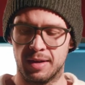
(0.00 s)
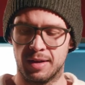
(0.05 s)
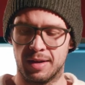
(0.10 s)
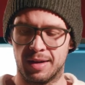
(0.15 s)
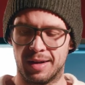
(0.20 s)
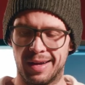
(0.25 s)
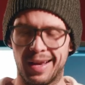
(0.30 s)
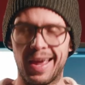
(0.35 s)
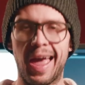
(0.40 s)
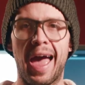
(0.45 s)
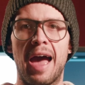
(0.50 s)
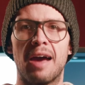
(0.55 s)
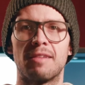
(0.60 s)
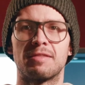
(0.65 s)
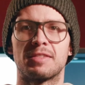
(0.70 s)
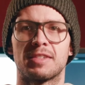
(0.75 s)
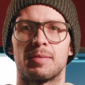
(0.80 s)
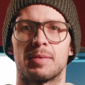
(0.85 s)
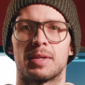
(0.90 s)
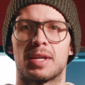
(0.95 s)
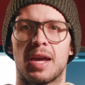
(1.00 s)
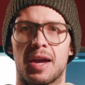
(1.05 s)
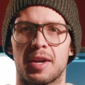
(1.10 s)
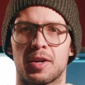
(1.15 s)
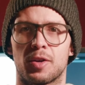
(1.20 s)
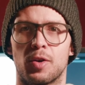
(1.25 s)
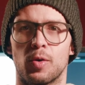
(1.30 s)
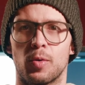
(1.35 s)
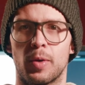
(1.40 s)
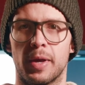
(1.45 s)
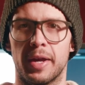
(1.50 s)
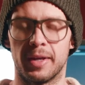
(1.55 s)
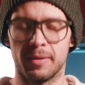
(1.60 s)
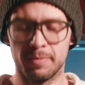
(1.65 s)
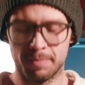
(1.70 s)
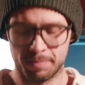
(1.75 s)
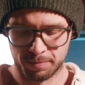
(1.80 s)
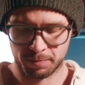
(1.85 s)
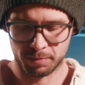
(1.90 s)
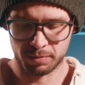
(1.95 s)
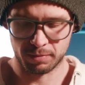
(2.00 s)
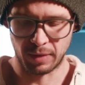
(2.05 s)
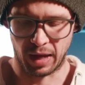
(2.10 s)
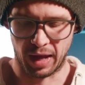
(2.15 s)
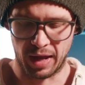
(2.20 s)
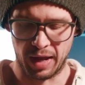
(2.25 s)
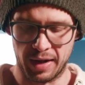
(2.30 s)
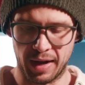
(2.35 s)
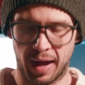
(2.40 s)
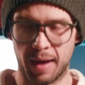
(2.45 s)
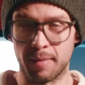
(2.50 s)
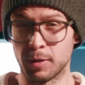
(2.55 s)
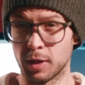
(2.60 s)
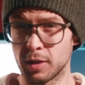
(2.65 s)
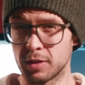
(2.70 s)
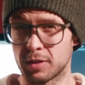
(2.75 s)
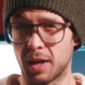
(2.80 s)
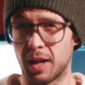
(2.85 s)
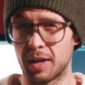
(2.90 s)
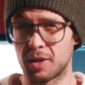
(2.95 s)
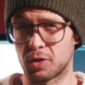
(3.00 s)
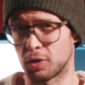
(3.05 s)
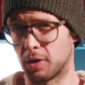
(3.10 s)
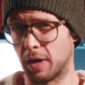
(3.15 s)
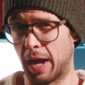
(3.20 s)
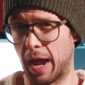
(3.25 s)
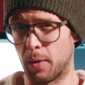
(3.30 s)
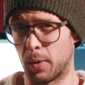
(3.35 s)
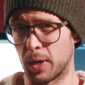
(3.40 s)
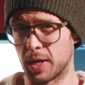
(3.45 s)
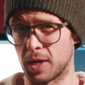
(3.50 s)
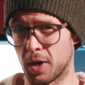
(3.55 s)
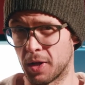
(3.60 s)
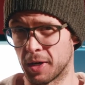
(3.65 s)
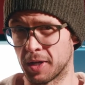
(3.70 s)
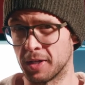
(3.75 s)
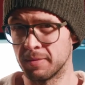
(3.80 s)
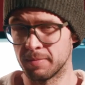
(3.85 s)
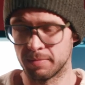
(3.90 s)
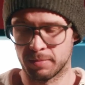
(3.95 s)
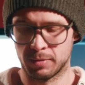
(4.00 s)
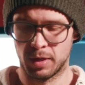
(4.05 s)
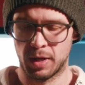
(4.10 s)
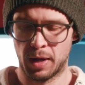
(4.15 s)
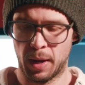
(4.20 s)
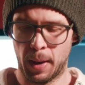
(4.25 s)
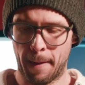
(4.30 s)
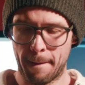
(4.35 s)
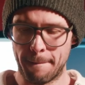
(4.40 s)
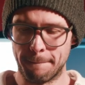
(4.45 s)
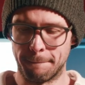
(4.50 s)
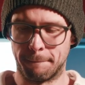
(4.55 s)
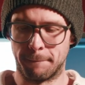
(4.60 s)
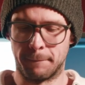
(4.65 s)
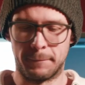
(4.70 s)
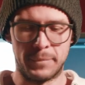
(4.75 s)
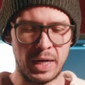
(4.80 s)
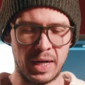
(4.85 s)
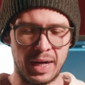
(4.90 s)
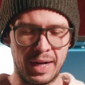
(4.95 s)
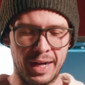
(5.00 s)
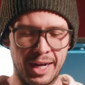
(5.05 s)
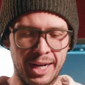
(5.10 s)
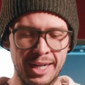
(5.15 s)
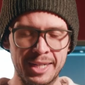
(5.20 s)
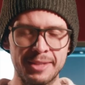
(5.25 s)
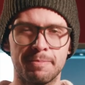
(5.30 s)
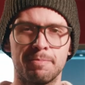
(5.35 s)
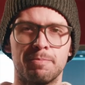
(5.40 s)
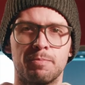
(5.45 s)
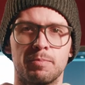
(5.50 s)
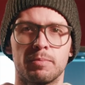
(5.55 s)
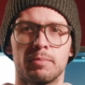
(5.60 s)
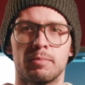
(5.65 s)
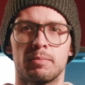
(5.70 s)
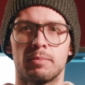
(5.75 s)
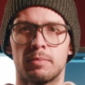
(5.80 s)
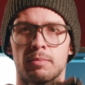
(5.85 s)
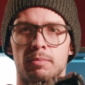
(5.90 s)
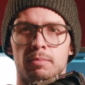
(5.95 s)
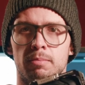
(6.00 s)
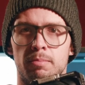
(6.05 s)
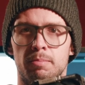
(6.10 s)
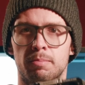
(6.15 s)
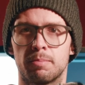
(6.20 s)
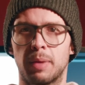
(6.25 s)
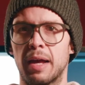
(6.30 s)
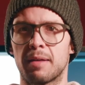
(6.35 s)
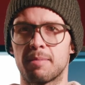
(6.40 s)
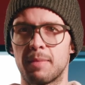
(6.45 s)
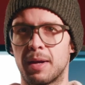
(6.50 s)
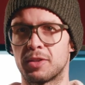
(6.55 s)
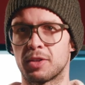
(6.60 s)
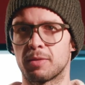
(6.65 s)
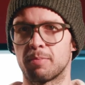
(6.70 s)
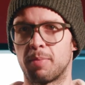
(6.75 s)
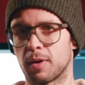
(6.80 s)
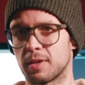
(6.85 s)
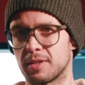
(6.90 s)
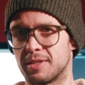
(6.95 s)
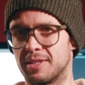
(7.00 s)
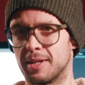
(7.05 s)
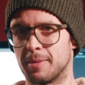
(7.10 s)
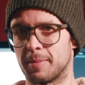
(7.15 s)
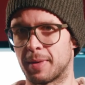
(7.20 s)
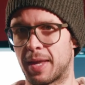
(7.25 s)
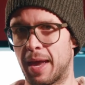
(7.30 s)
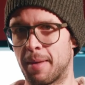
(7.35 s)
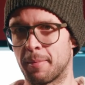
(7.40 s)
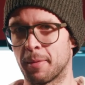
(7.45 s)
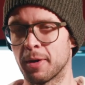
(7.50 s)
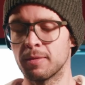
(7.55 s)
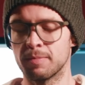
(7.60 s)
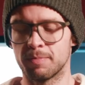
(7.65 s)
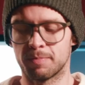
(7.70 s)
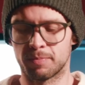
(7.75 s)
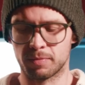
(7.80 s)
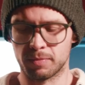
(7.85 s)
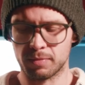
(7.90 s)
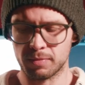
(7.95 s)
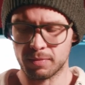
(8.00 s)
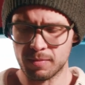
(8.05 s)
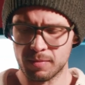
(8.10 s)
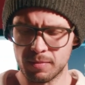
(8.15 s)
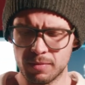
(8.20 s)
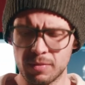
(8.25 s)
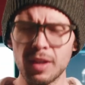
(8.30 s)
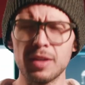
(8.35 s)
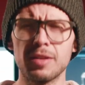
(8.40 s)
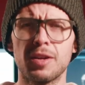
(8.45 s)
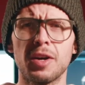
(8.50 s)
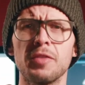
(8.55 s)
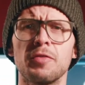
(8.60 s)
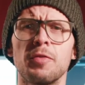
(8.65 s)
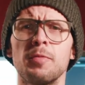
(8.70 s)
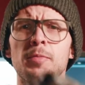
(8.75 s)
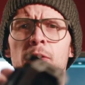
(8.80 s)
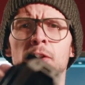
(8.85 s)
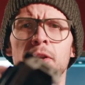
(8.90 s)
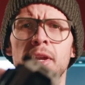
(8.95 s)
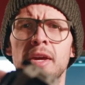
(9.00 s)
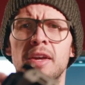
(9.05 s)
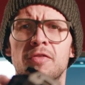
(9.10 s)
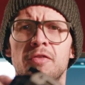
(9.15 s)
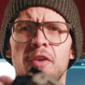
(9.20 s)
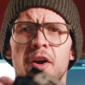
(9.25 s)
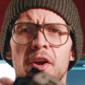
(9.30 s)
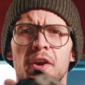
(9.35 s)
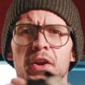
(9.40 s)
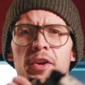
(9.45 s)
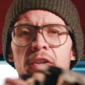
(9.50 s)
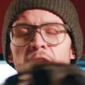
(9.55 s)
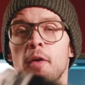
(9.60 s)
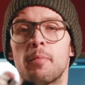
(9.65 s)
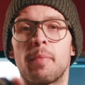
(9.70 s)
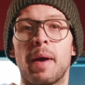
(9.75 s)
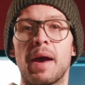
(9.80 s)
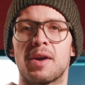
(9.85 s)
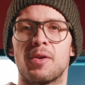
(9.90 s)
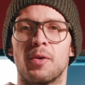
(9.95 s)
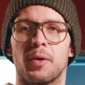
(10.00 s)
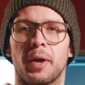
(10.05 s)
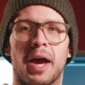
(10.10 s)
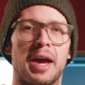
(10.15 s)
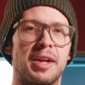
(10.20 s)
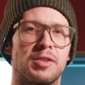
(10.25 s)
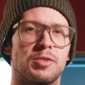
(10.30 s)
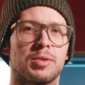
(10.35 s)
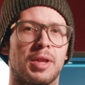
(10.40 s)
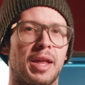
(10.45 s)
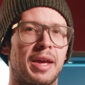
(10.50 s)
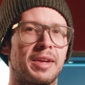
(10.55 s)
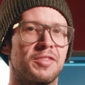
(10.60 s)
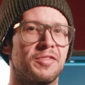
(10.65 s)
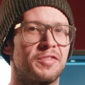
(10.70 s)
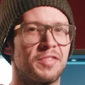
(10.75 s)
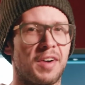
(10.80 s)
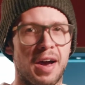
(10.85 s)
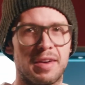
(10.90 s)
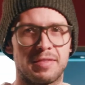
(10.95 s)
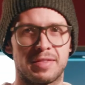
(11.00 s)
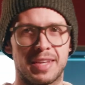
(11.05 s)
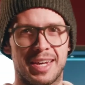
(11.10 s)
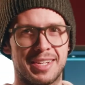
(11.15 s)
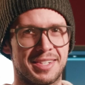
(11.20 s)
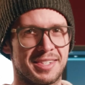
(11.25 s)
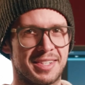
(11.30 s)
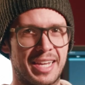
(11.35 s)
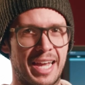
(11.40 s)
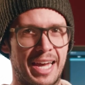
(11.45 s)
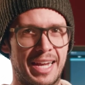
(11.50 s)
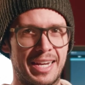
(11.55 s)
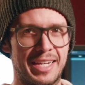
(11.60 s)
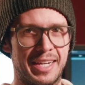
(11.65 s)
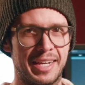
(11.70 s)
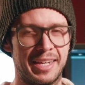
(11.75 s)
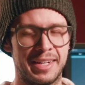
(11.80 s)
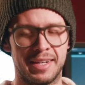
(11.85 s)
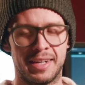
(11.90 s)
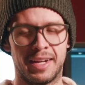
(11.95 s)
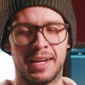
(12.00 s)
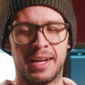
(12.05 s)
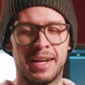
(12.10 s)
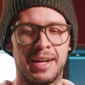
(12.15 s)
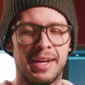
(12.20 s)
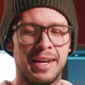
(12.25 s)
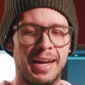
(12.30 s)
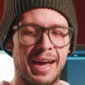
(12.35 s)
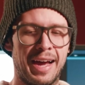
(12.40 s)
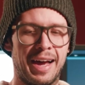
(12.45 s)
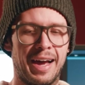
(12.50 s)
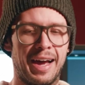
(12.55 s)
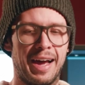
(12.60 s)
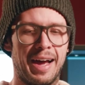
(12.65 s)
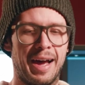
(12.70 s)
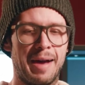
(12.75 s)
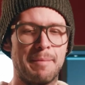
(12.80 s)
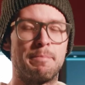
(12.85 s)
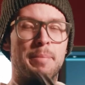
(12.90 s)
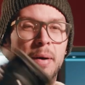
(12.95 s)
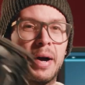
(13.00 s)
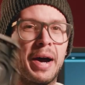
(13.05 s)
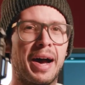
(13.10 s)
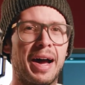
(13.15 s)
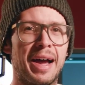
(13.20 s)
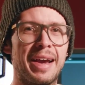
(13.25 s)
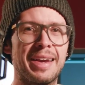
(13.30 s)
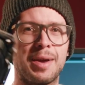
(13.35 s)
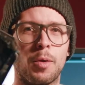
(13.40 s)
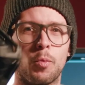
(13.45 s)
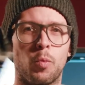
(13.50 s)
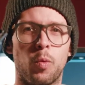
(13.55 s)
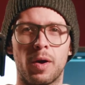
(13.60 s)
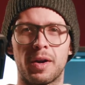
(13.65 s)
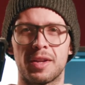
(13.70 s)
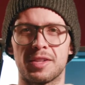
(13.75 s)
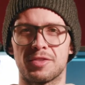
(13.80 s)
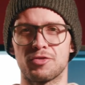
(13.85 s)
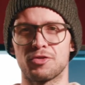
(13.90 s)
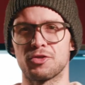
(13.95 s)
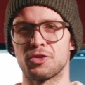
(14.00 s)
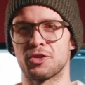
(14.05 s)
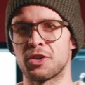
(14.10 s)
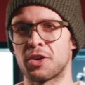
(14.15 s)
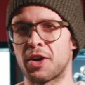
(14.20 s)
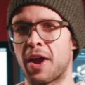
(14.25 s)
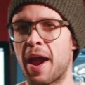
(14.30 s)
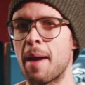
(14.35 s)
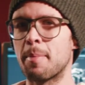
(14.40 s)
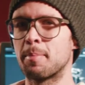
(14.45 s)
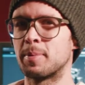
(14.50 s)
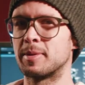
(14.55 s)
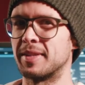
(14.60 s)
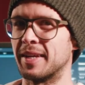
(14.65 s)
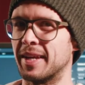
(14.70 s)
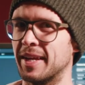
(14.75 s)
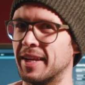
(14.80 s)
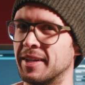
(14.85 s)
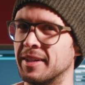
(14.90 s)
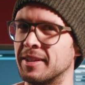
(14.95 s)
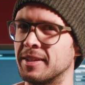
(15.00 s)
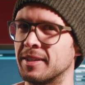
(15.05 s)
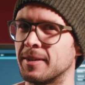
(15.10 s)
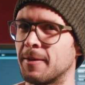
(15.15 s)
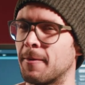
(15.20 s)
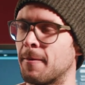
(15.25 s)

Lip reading: I have something kind of cool here, and I'm not entirely sure how I got it, but Blackmagic Pocket Cinema Camera. Got it from Unique Photo, no back order. It took like 5 days to get here. But what it's wrapped in